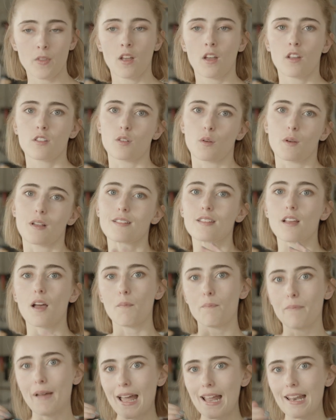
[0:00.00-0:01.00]
So it's
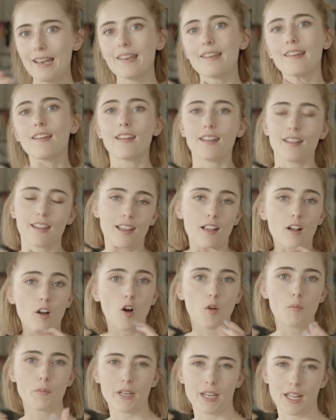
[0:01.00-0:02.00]
a bend in
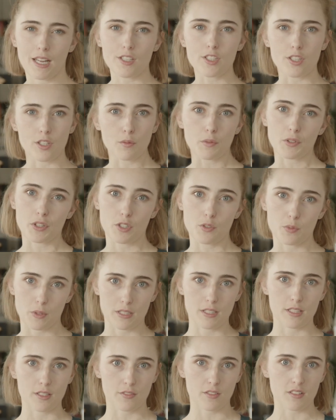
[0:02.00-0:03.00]
combination with a
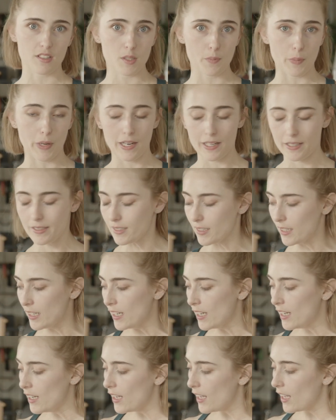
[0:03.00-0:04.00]
twist of the spine.
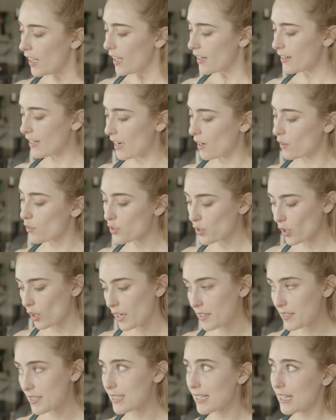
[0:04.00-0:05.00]
Now,
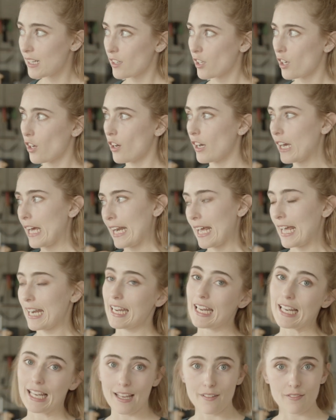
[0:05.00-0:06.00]
scoliosis can occur at
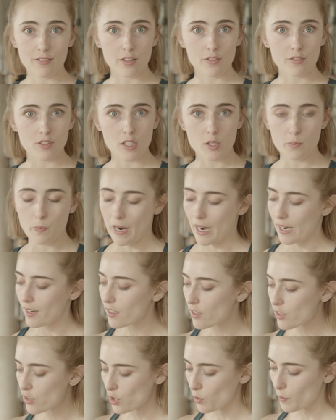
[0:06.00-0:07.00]
any level of the
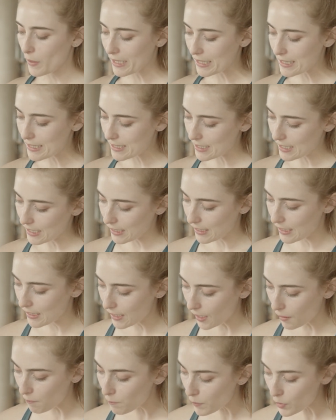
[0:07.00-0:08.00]
spine. So we can see
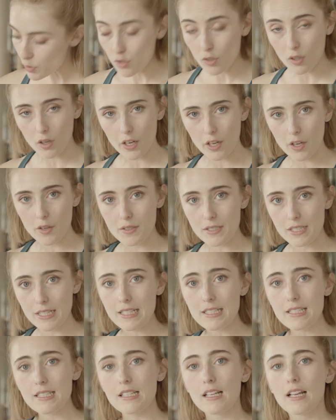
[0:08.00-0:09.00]
lumbar
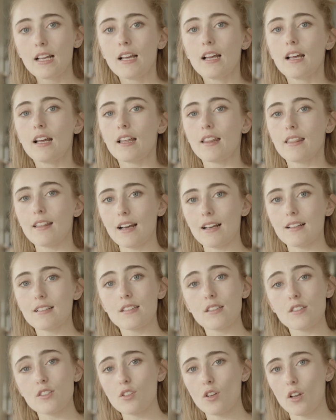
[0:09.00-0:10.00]
scoliosis,
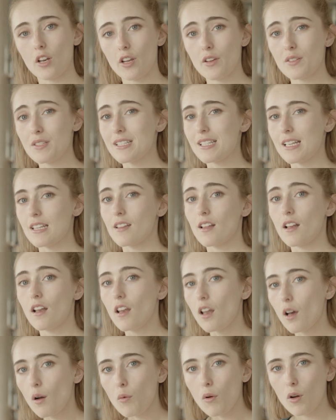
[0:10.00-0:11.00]
that's scoliosis in the
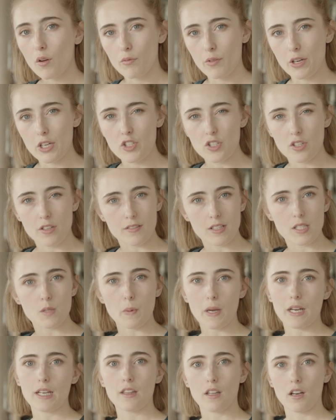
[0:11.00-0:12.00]
lower region of the
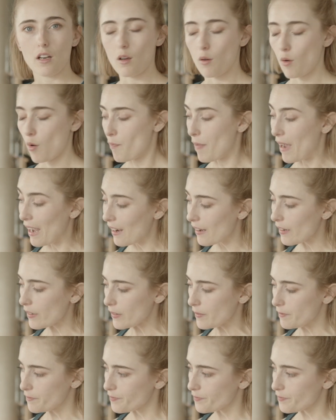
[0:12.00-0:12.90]
spine, in the lower back.